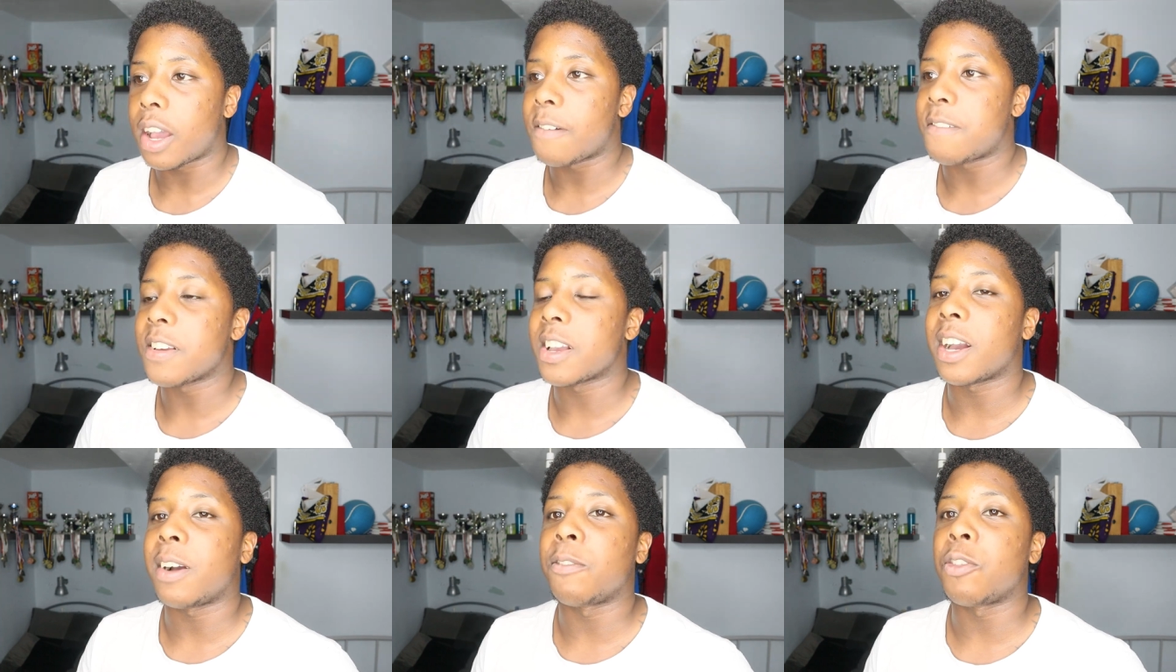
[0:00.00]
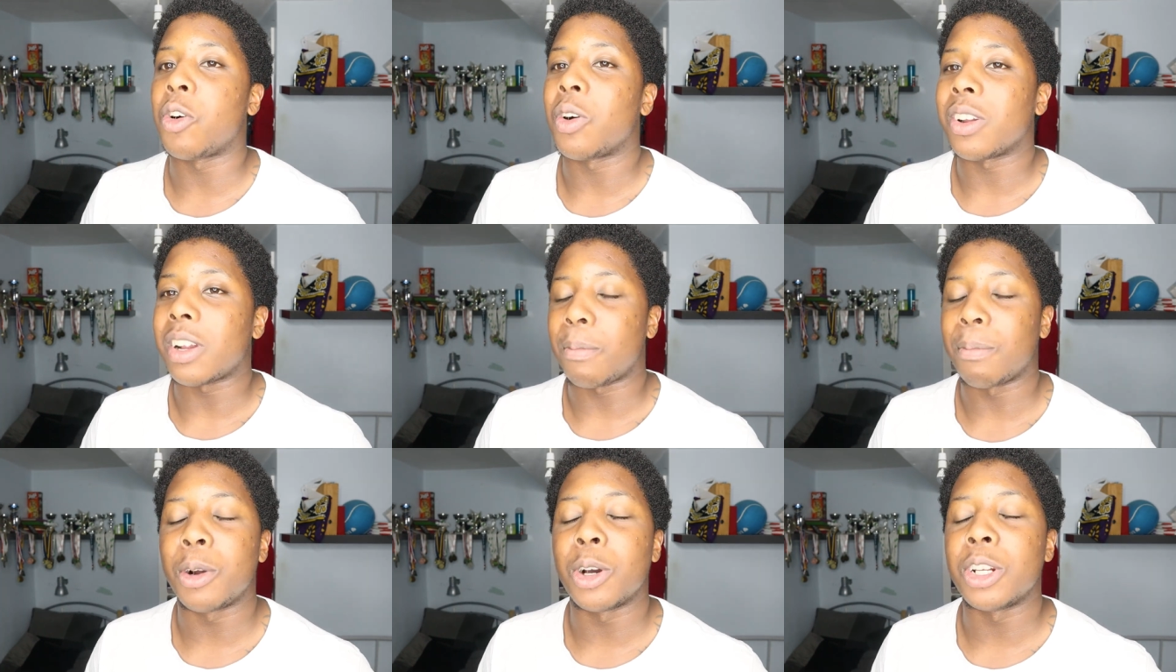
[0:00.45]
I think I've
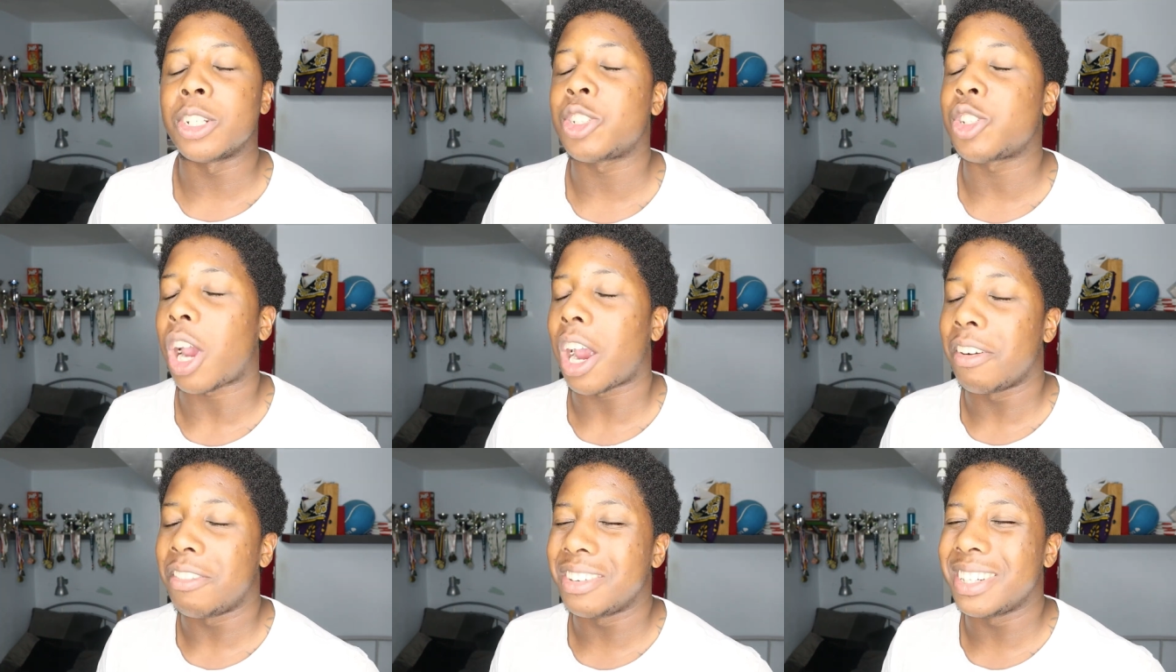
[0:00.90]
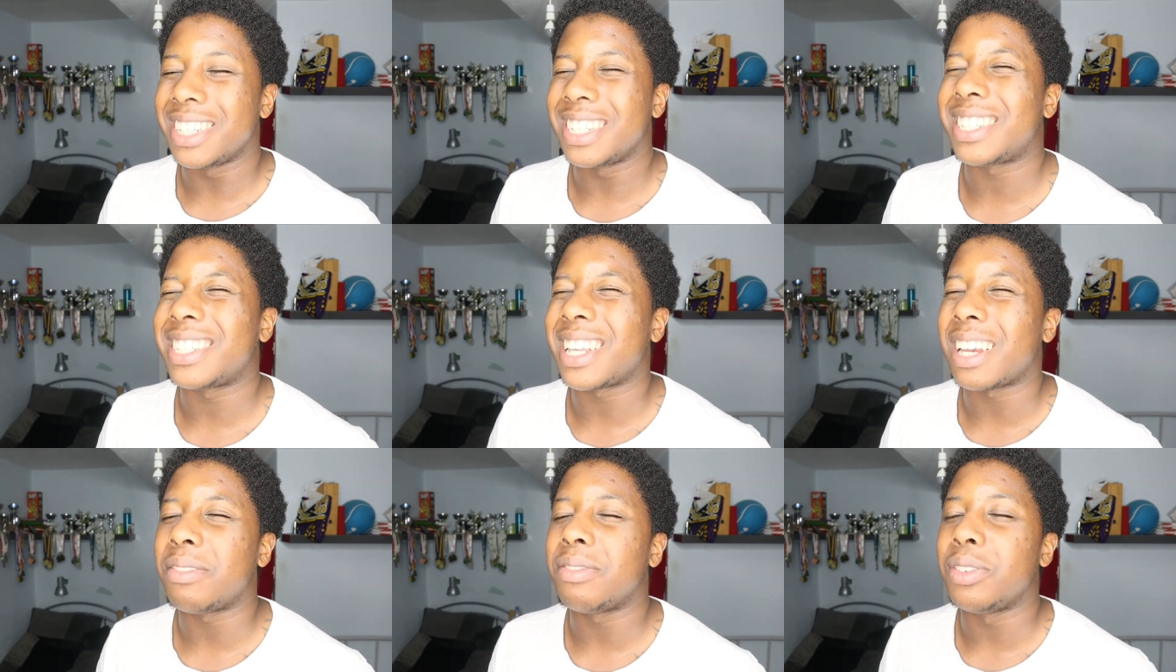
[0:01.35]
got I'm gonna try for at
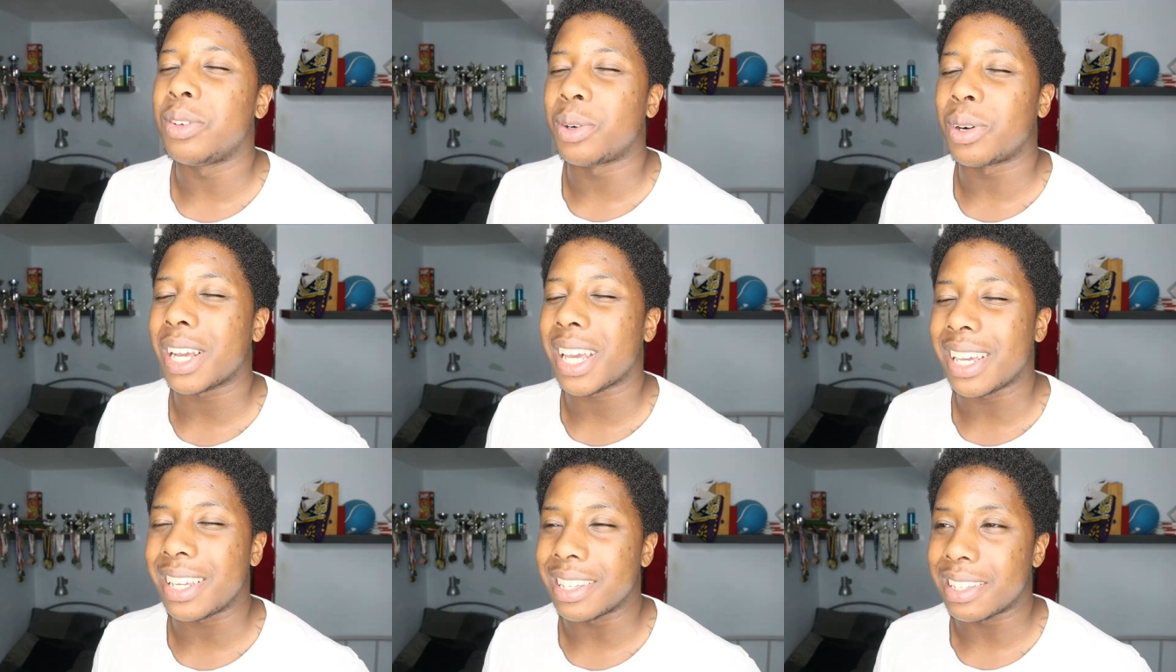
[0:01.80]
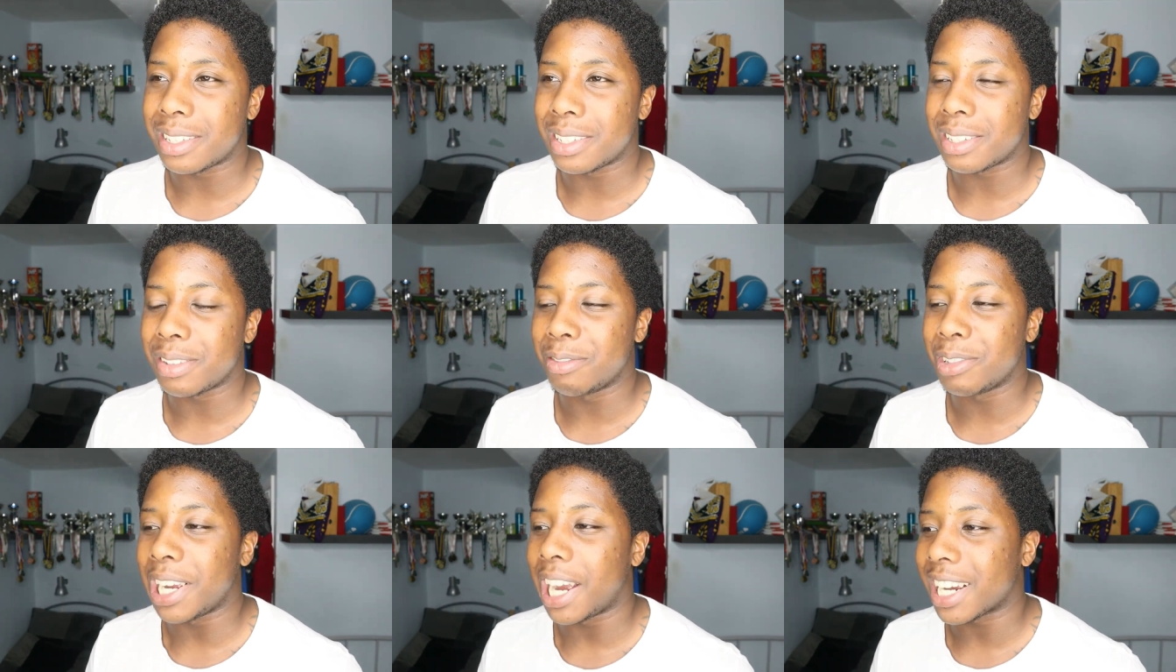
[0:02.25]
least seven or
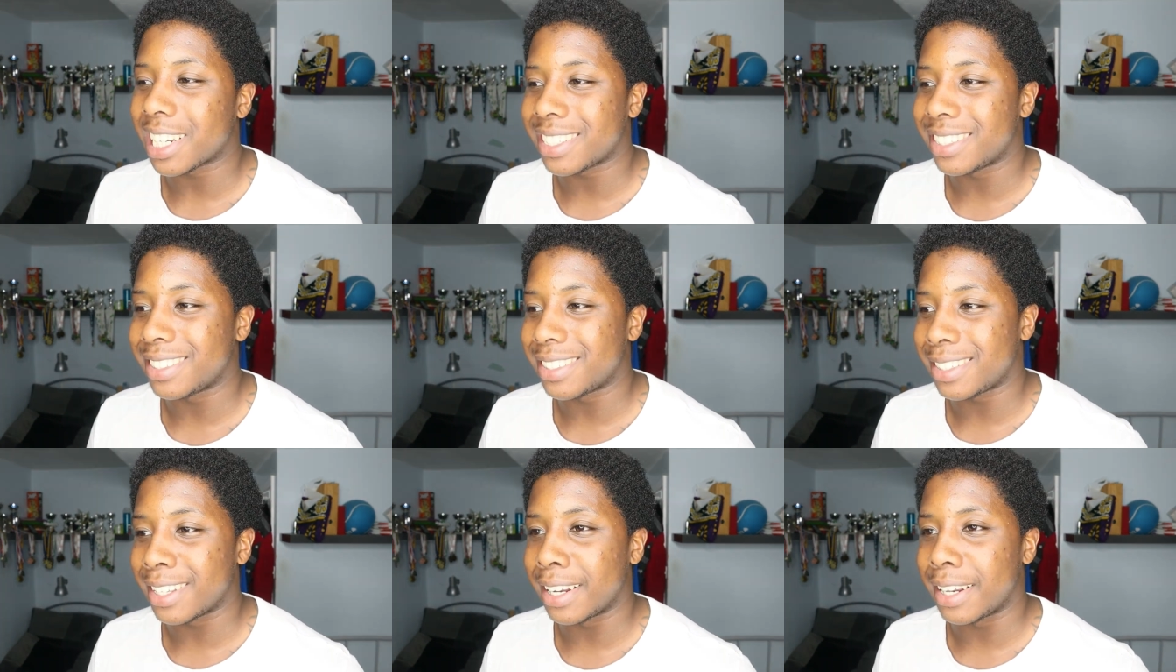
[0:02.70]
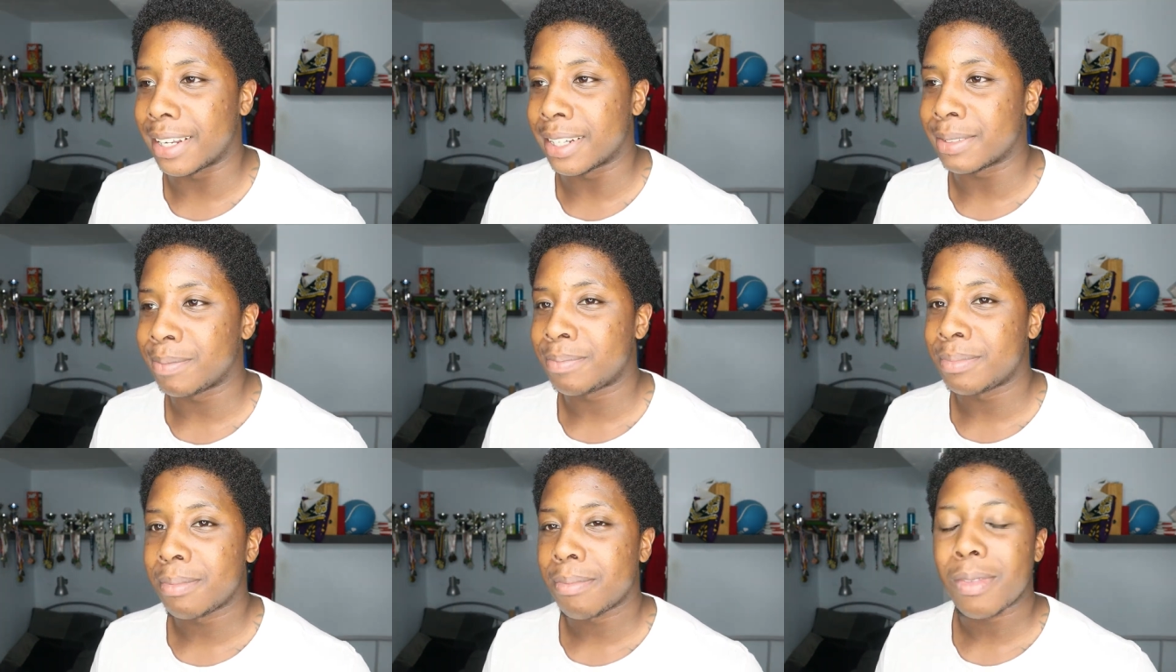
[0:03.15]
eight reactions today.